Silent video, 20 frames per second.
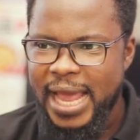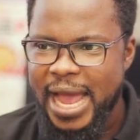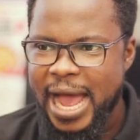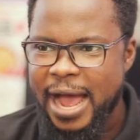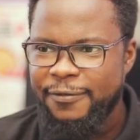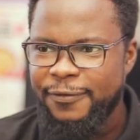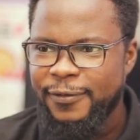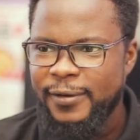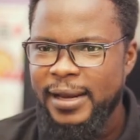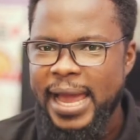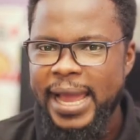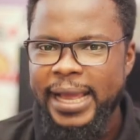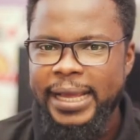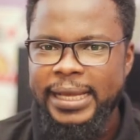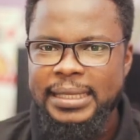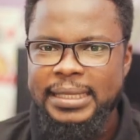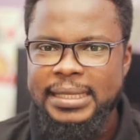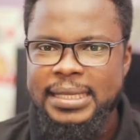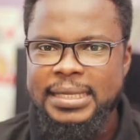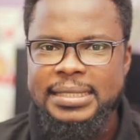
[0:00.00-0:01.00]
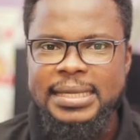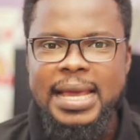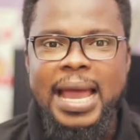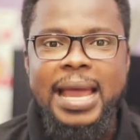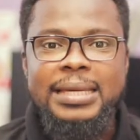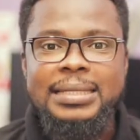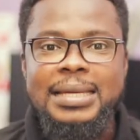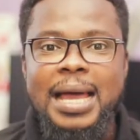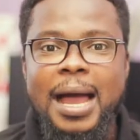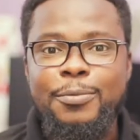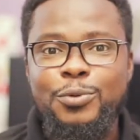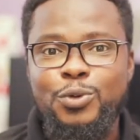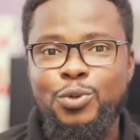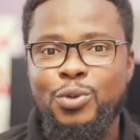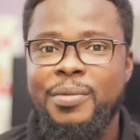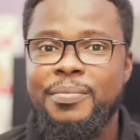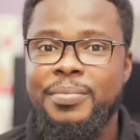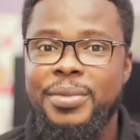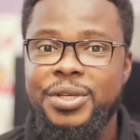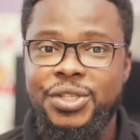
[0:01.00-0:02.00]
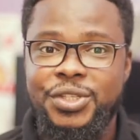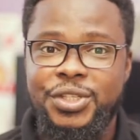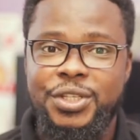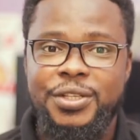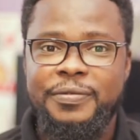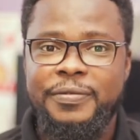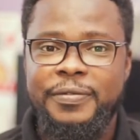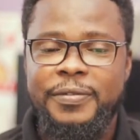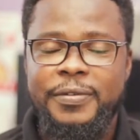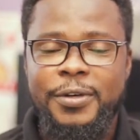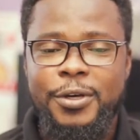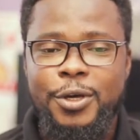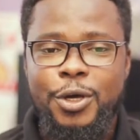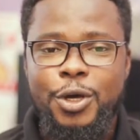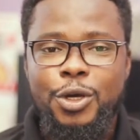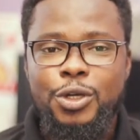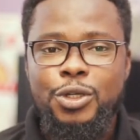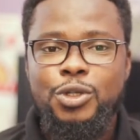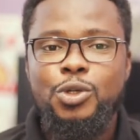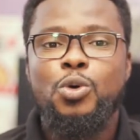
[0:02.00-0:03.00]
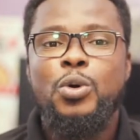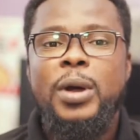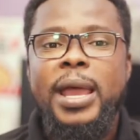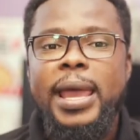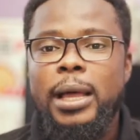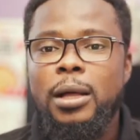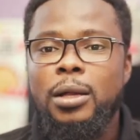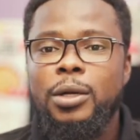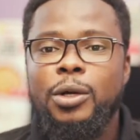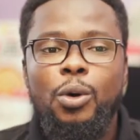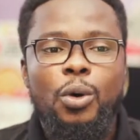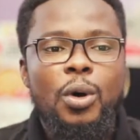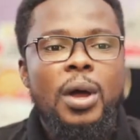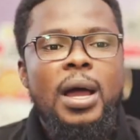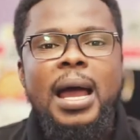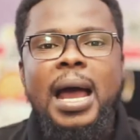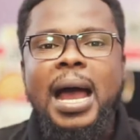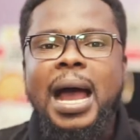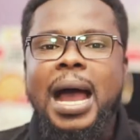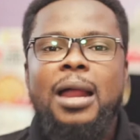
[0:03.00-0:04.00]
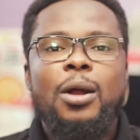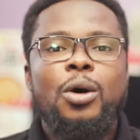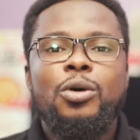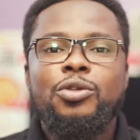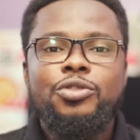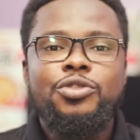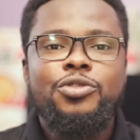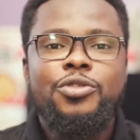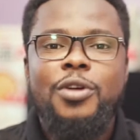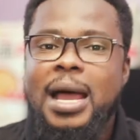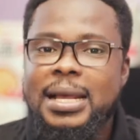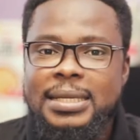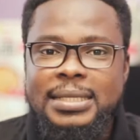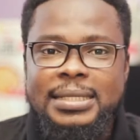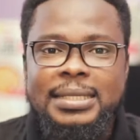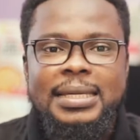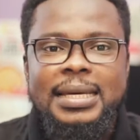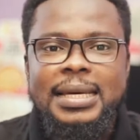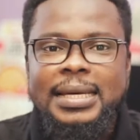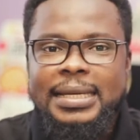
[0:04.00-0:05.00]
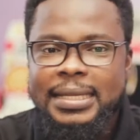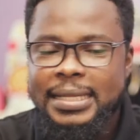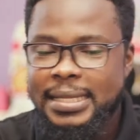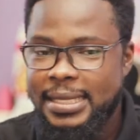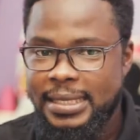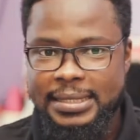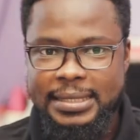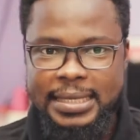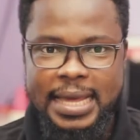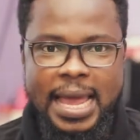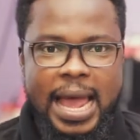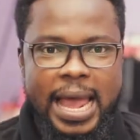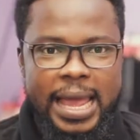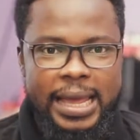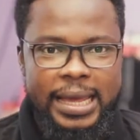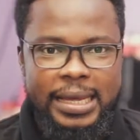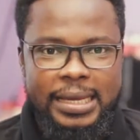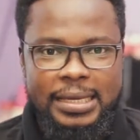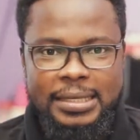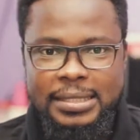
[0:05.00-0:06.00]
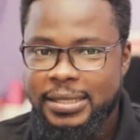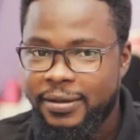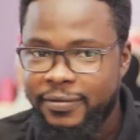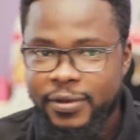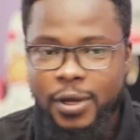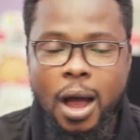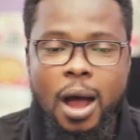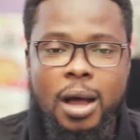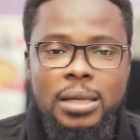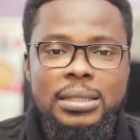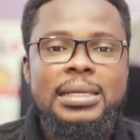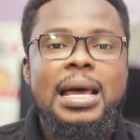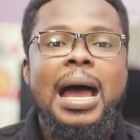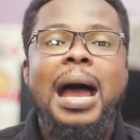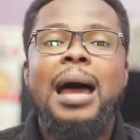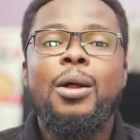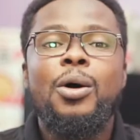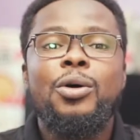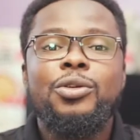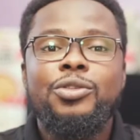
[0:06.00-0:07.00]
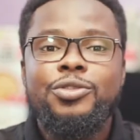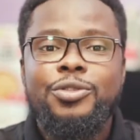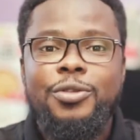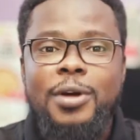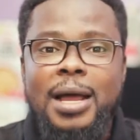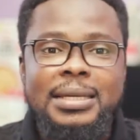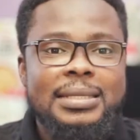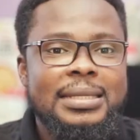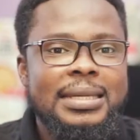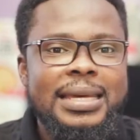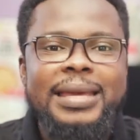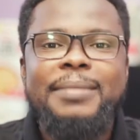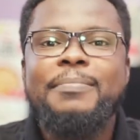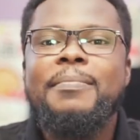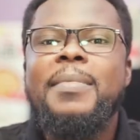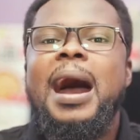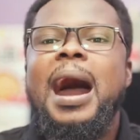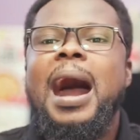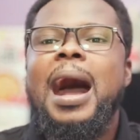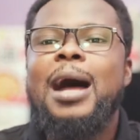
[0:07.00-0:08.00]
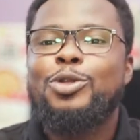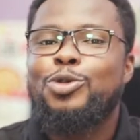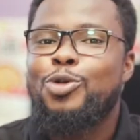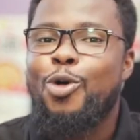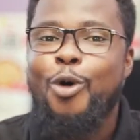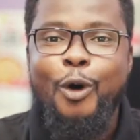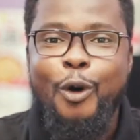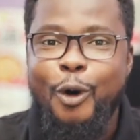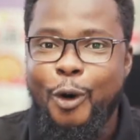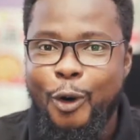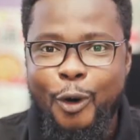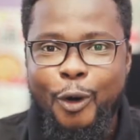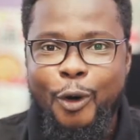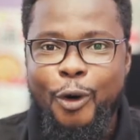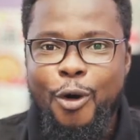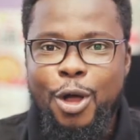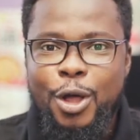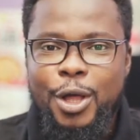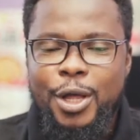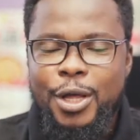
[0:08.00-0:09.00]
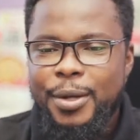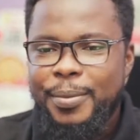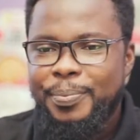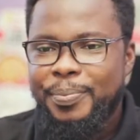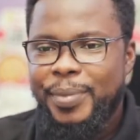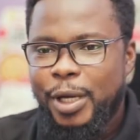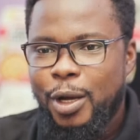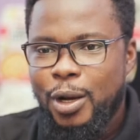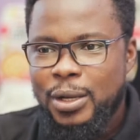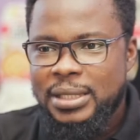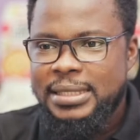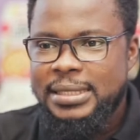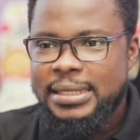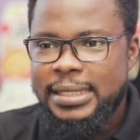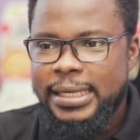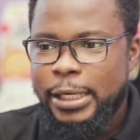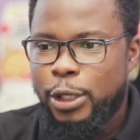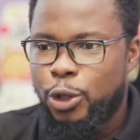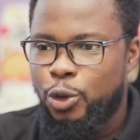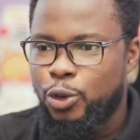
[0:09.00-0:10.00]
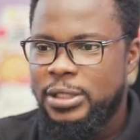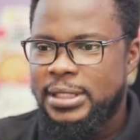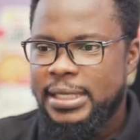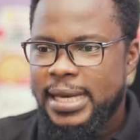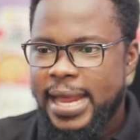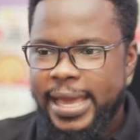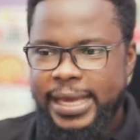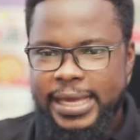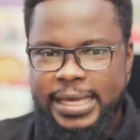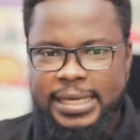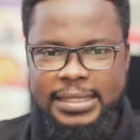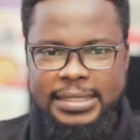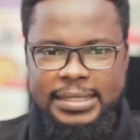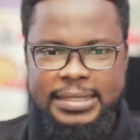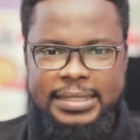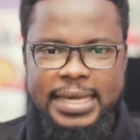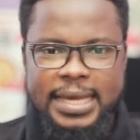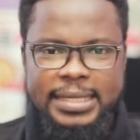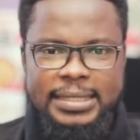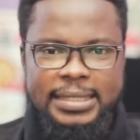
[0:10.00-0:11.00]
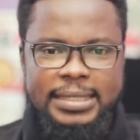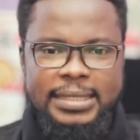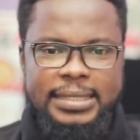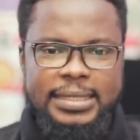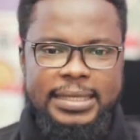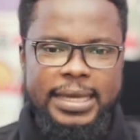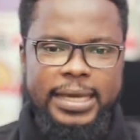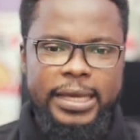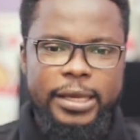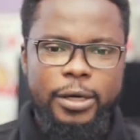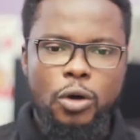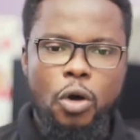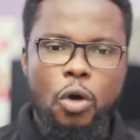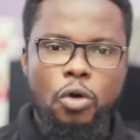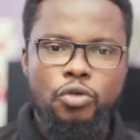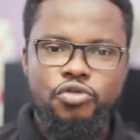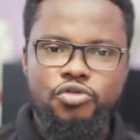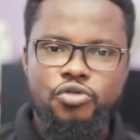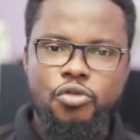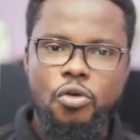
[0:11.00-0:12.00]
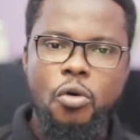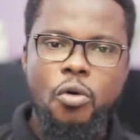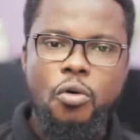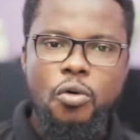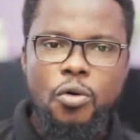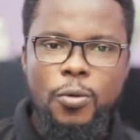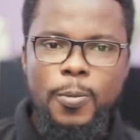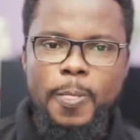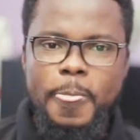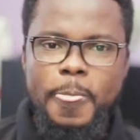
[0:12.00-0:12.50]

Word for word: I feel like this guy is up to a mischief. So hell no, I don't trust this guy, Stephen Hart. I don't trust him at all, because it looks like he's getting in control,